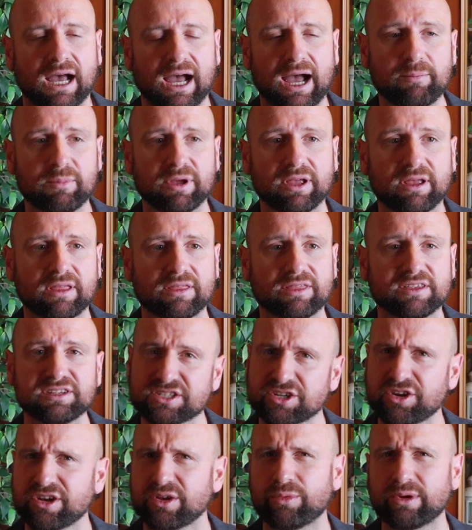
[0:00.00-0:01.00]
this
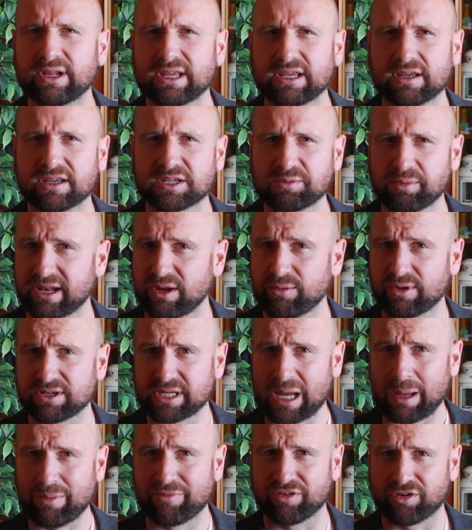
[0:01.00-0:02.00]
is only really explaining one
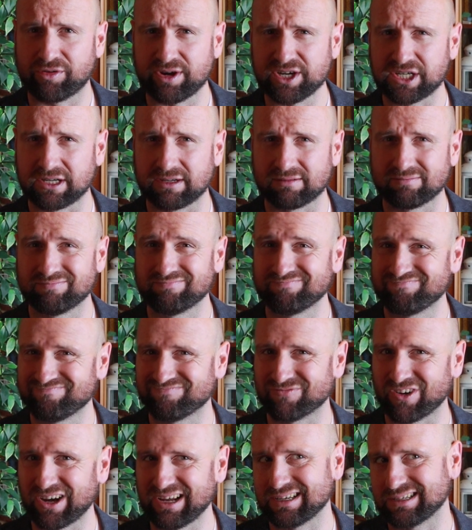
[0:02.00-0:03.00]
type of aggression.
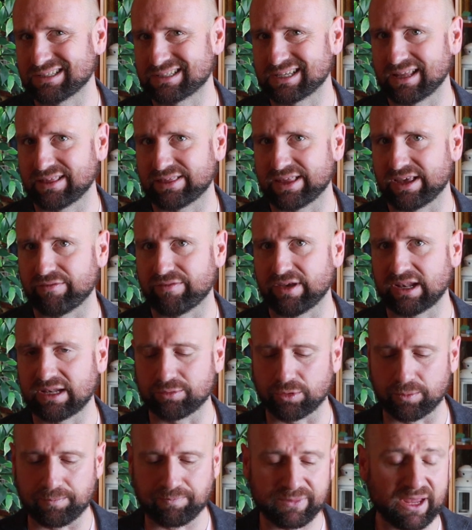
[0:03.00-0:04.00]
right? Is that
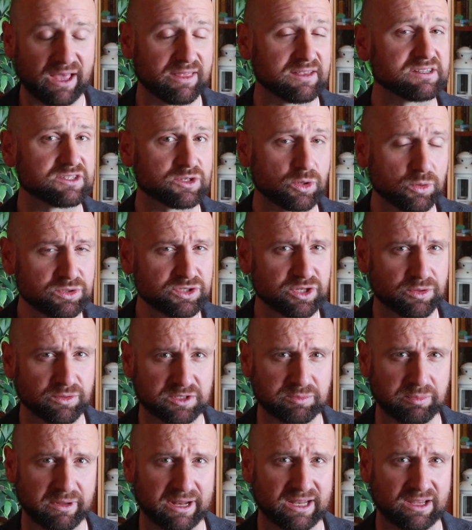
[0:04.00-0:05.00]
valuable? Now, this is also
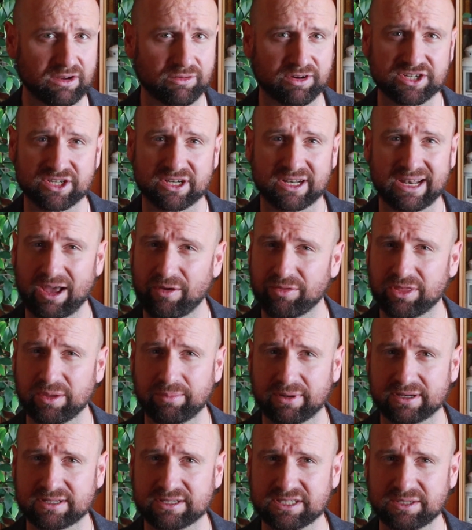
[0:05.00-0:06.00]
explaining aggression in healthy
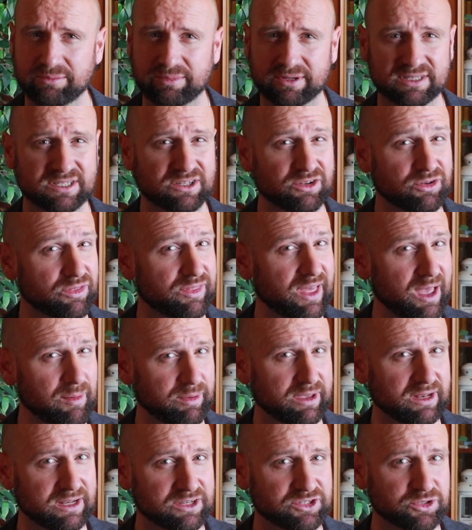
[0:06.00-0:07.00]
participants. Could that
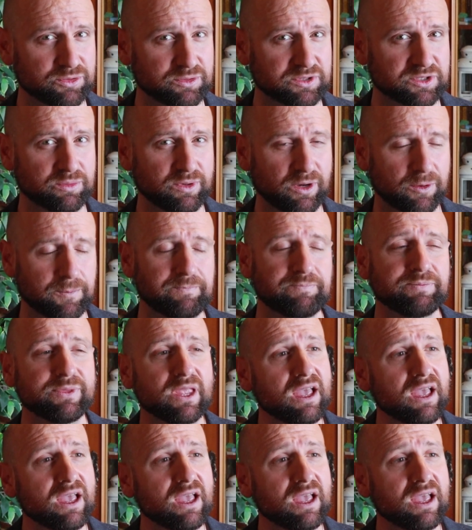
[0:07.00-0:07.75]
be an issue as well?